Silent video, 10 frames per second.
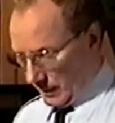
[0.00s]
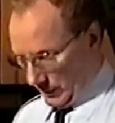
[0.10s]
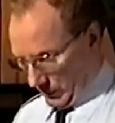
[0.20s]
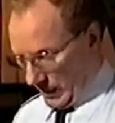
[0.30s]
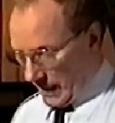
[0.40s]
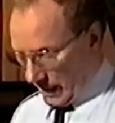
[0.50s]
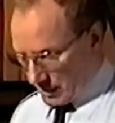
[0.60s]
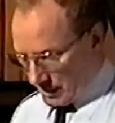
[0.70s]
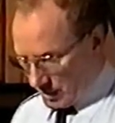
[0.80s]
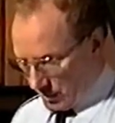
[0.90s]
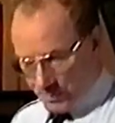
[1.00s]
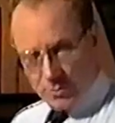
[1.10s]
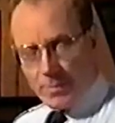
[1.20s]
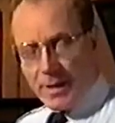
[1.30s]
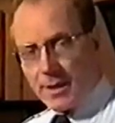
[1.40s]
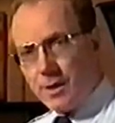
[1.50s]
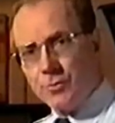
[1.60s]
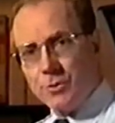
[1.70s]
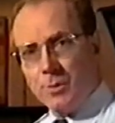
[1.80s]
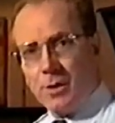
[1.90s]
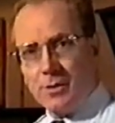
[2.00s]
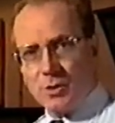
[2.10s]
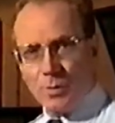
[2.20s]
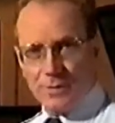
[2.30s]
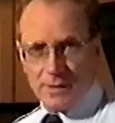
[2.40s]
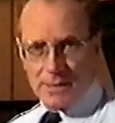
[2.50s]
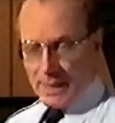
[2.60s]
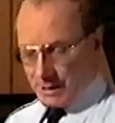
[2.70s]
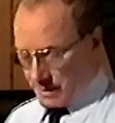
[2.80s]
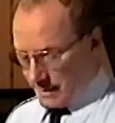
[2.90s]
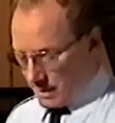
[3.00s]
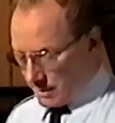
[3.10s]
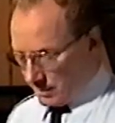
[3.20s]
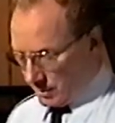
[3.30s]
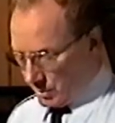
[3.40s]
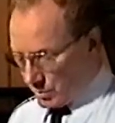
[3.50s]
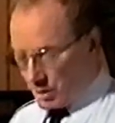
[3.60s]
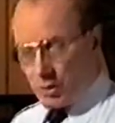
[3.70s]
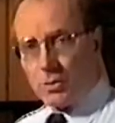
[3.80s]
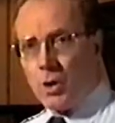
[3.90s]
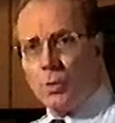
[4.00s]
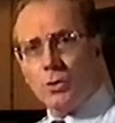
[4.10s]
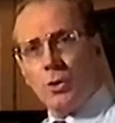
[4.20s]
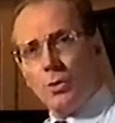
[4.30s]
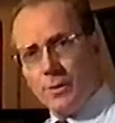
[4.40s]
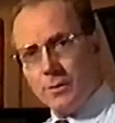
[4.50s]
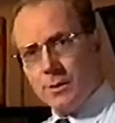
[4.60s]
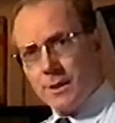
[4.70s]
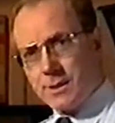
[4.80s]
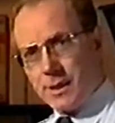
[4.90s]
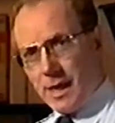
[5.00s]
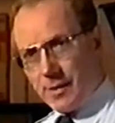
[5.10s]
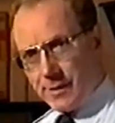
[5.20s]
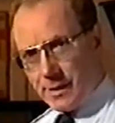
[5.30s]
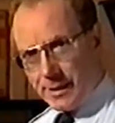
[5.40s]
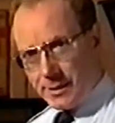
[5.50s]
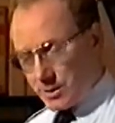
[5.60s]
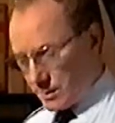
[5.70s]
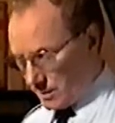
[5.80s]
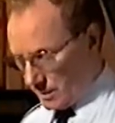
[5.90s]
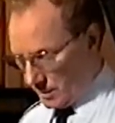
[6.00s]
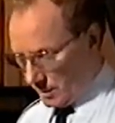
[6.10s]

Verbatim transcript: You can actually do up to about 100 miles with this actually in, using your old oil as a carrying agent.